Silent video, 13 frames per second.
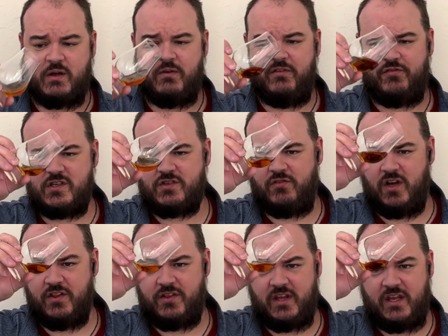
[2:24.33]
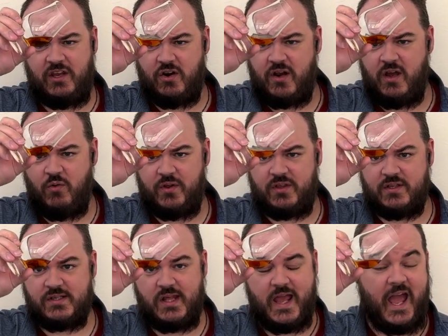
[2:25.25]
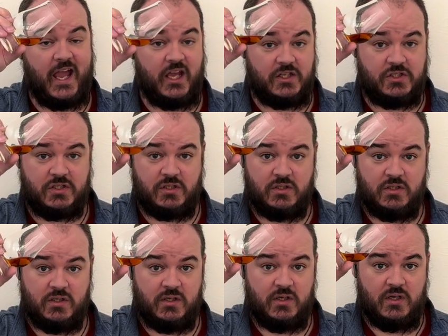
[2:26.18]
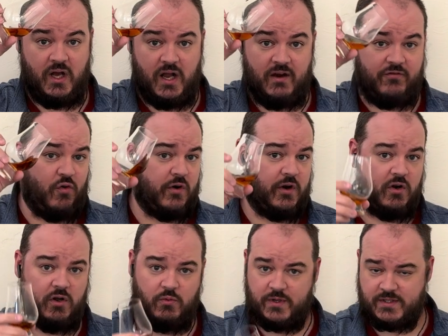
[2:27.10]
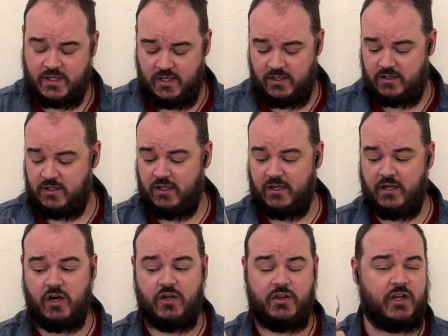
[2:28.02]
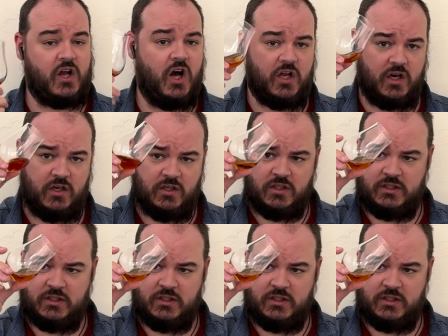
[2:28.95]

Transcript: I mean, first of all, the thing you're hit with is the age on a 4-year-old whiskey, or the color.